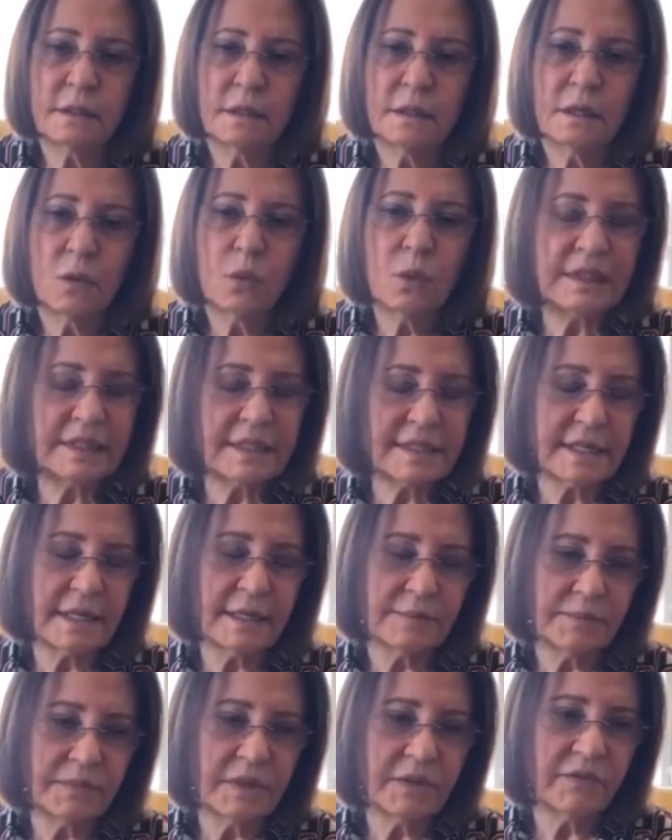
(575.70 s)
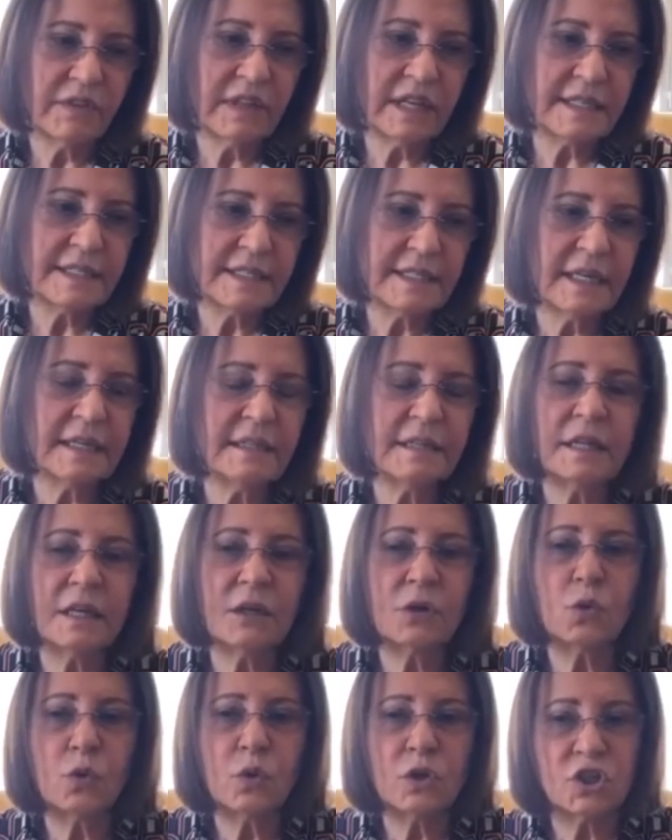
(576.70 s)
WhatsApp. If they send
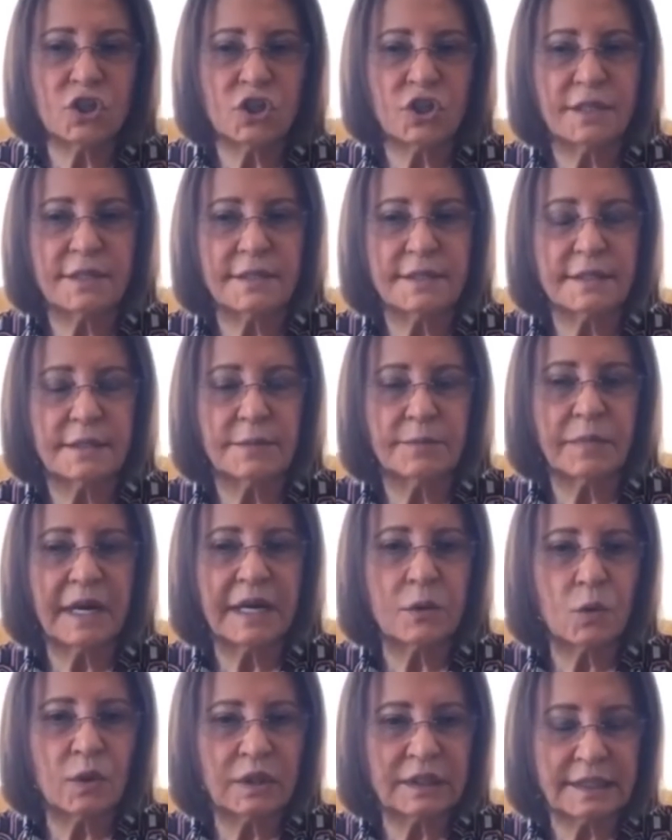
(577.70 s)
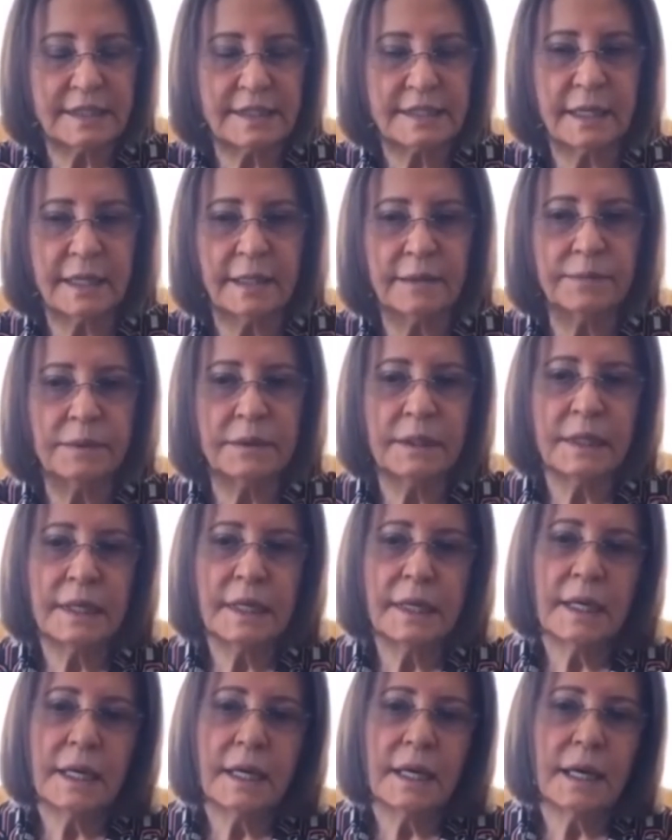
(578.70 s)
their questions by WhatsApp,
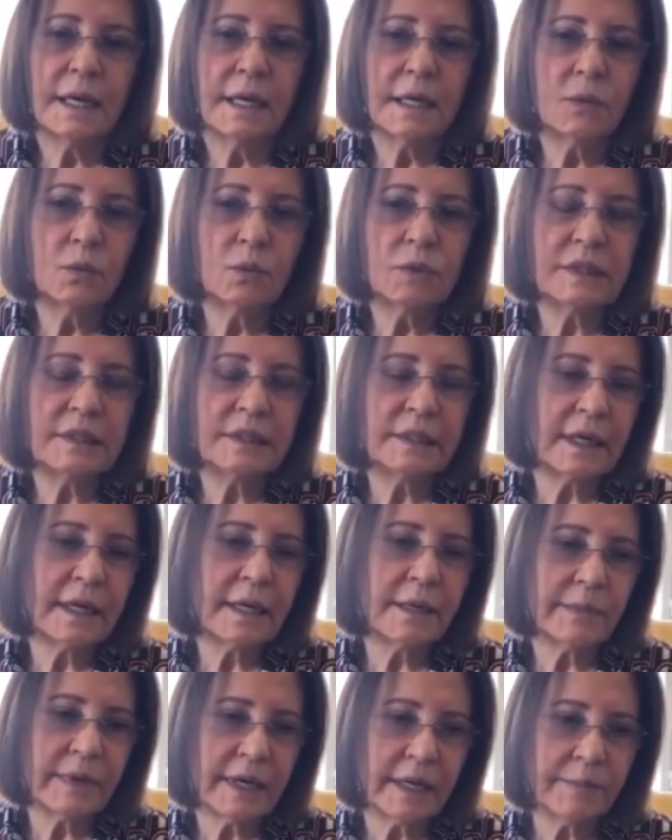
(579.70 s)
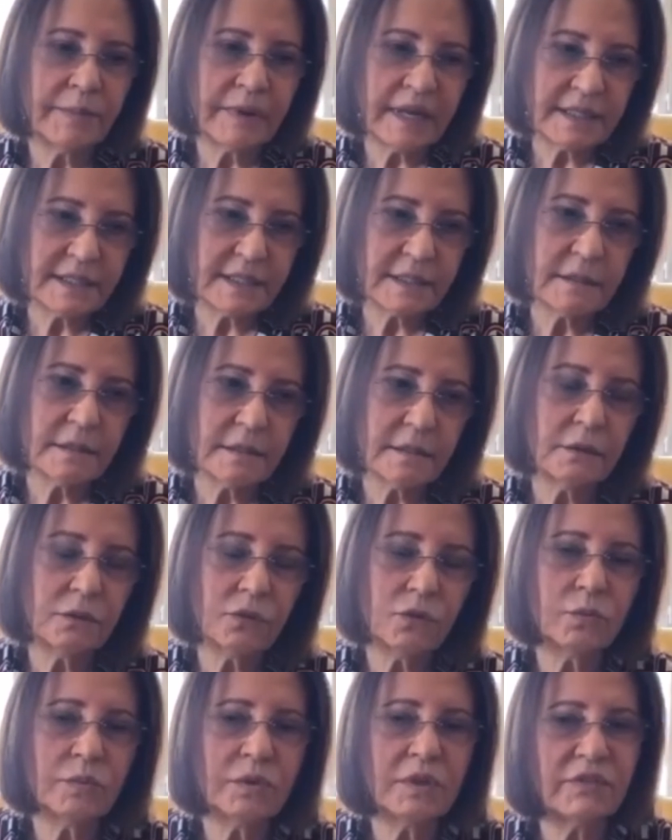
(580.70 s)
I will try my best
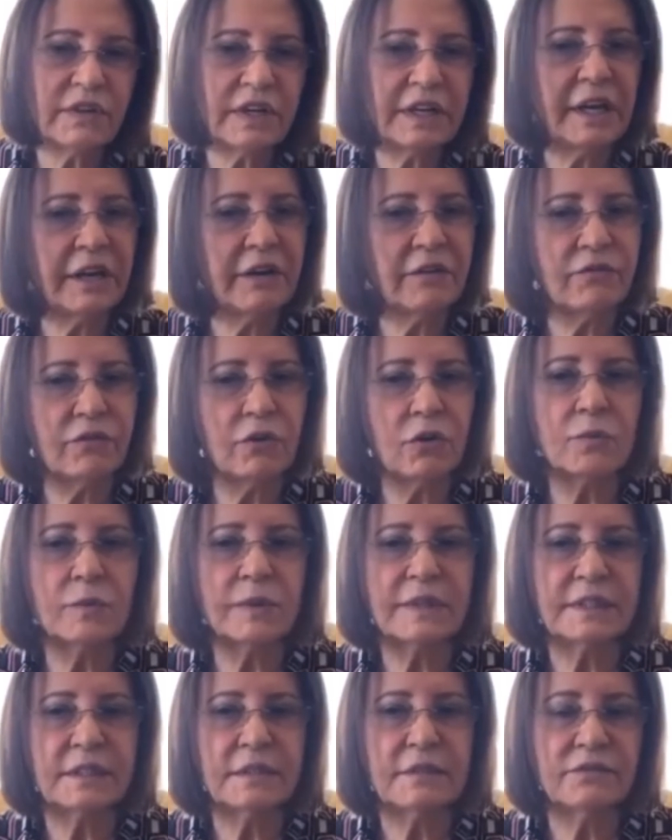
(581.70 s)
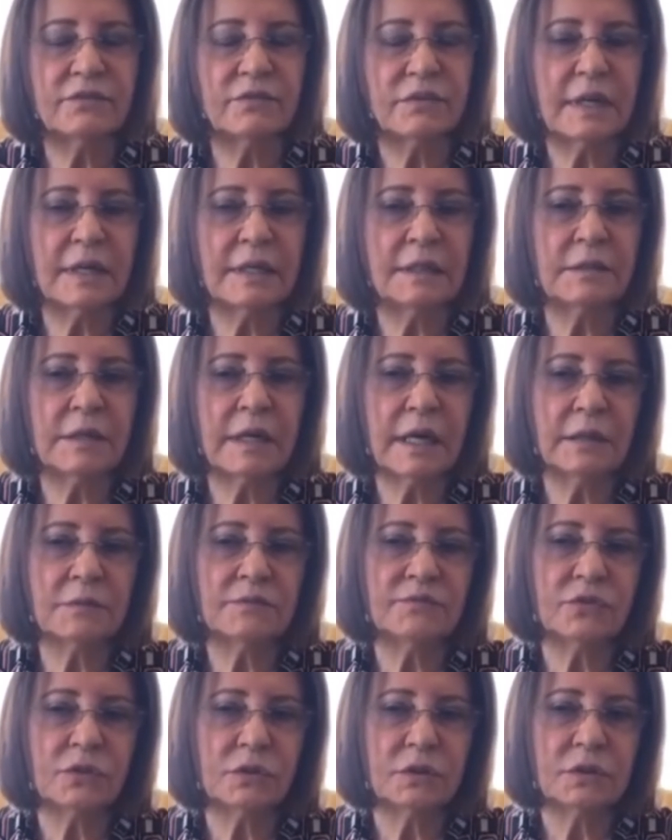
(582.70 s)
to be very informative and
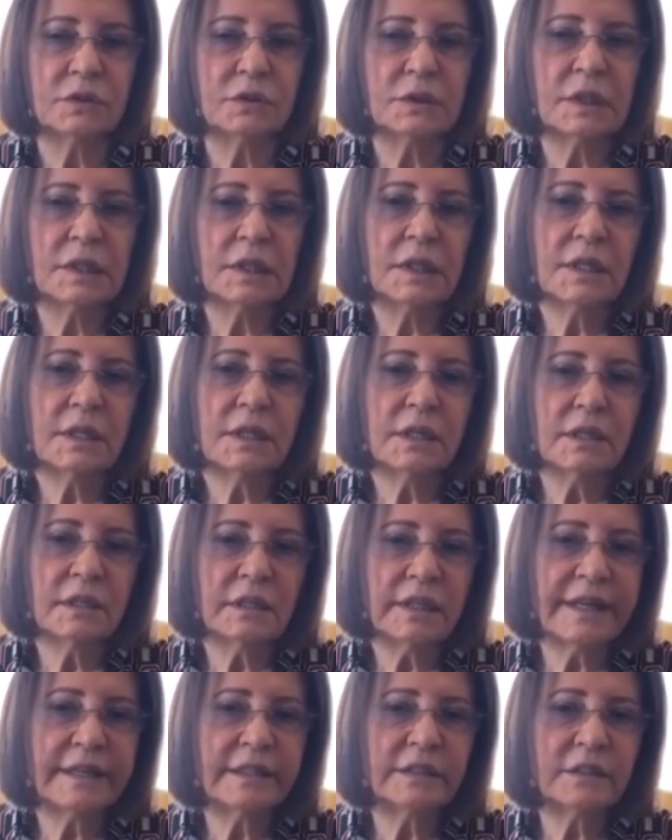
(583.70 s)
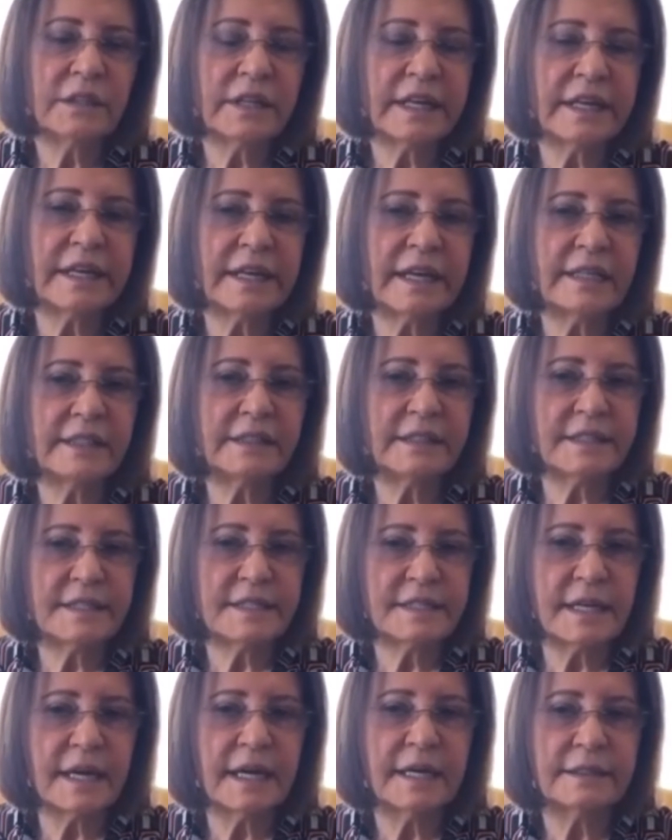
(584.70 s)
helpful. Then they can
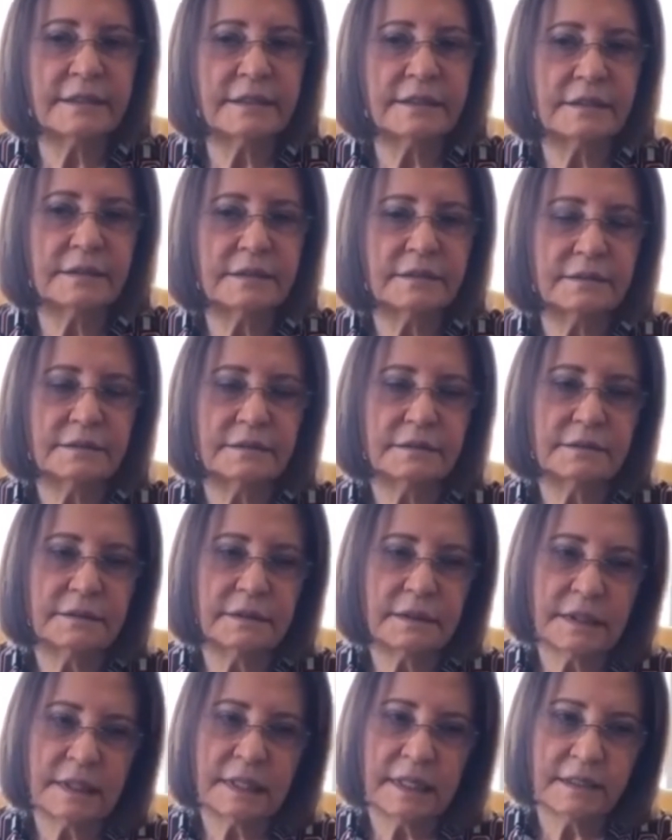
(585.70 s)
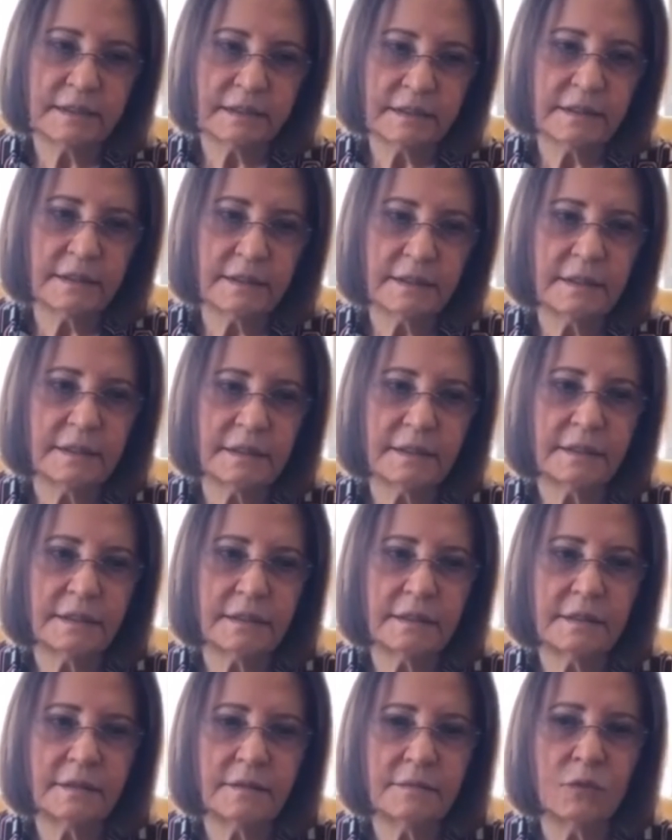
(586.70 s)
decide their
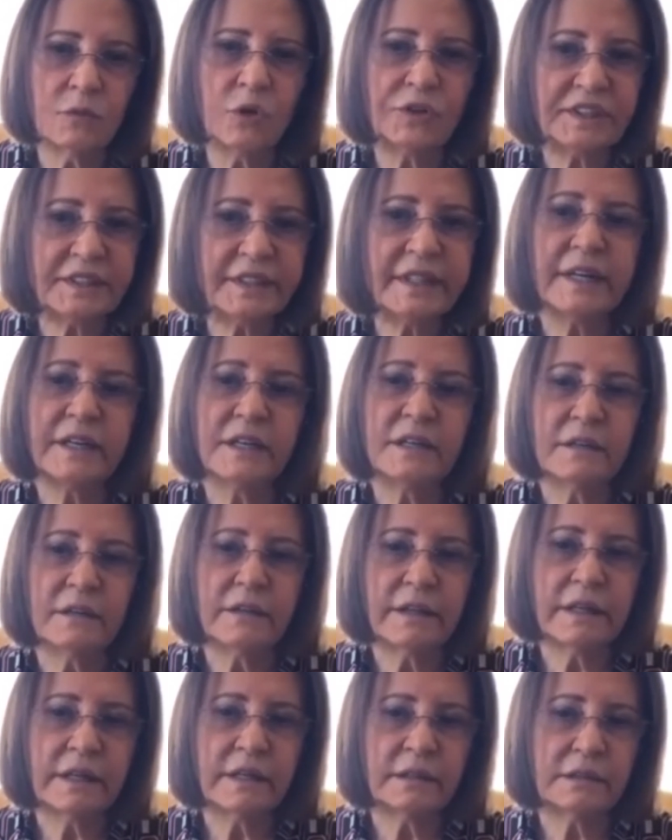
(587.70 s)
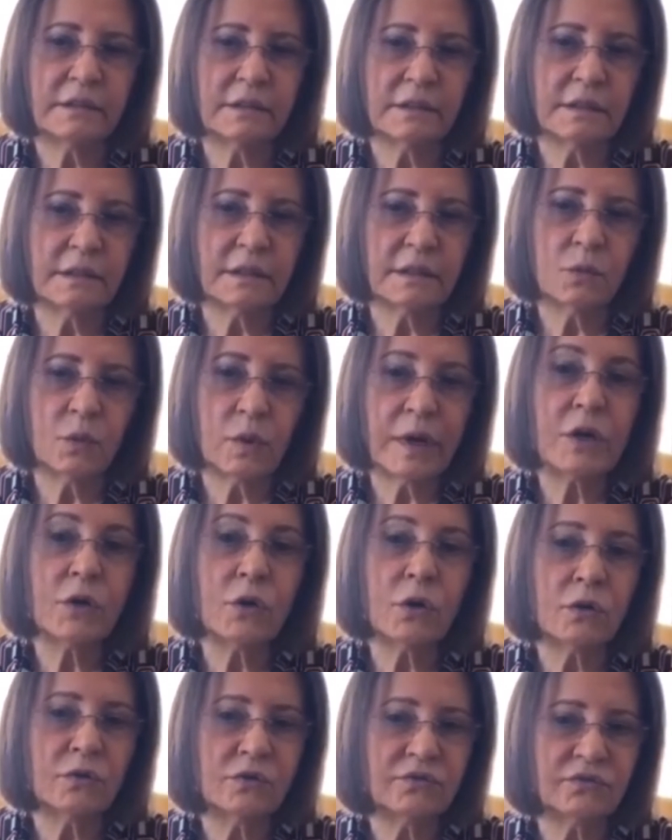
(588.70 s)
uh, monitoring, their uh, way
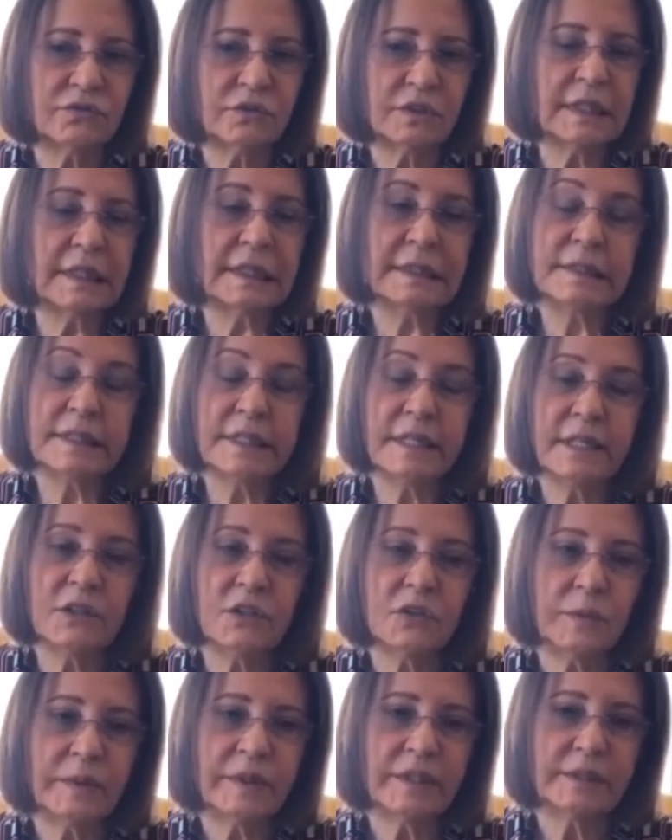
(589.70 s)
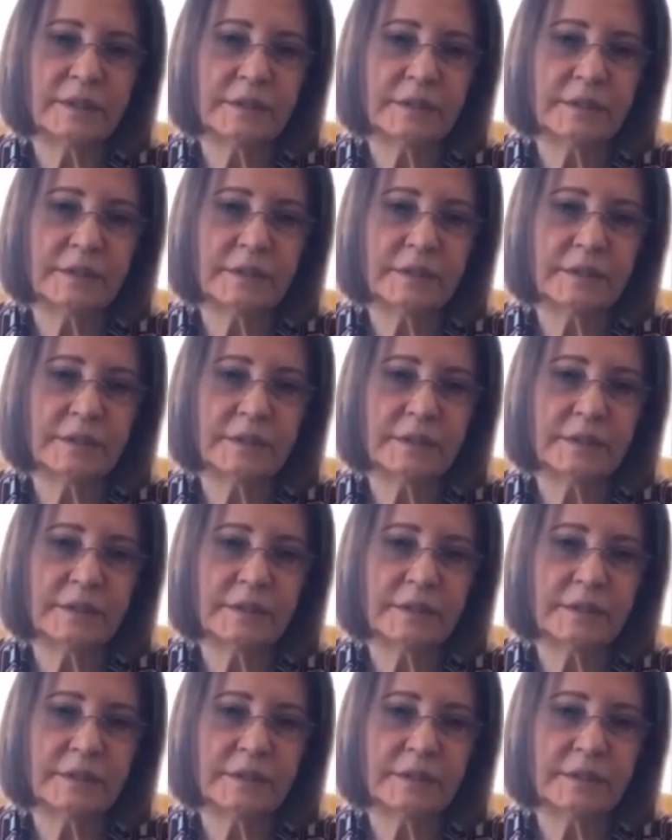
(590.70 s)
of treatment.